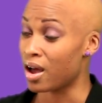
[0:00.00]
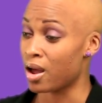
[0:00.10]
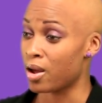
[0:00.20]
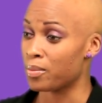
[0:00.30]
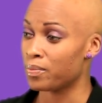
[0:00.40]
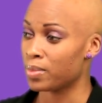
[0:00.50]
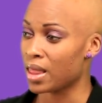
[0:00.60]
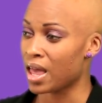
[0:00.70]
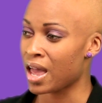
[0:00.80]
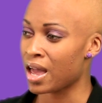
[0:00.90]
Um,
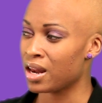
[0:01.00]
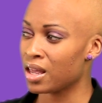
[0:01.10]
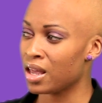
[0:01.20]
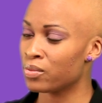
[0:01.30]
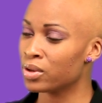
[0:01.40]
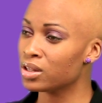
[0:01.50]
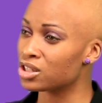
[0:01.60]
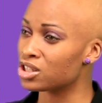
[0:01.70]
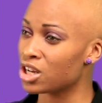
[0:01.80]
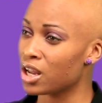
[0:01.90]
and it, it really
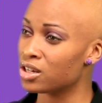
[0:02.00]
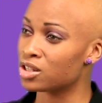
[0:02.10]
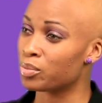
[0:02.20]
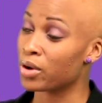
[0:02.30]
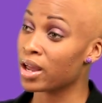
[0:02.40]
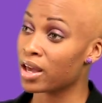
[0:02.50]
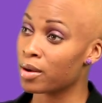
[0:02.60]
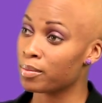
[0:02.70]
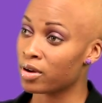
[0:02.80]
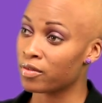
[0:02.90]
just changed the
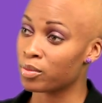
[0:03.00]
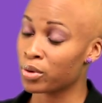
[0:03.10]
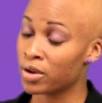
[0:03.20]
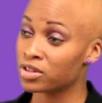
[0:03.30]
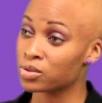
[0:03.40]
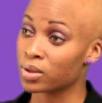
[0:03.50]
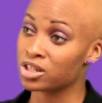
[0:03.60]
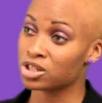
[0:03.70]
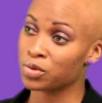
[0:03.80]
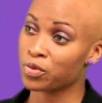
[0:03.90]
breakup of the previous
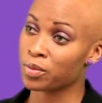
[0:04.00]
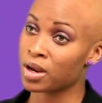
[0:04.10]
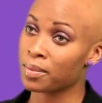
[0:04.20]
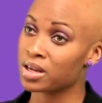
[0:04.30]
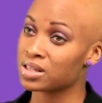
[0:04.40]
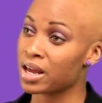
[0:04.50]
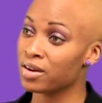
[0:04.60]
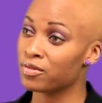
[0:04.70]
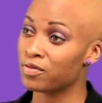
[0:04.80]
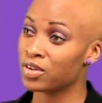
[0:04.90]
relationship for me because I
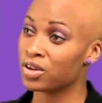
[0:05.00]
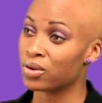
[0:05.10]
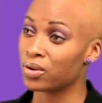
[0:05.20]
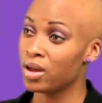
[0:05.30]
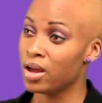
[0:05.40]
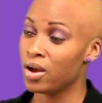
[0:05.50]
didn't feel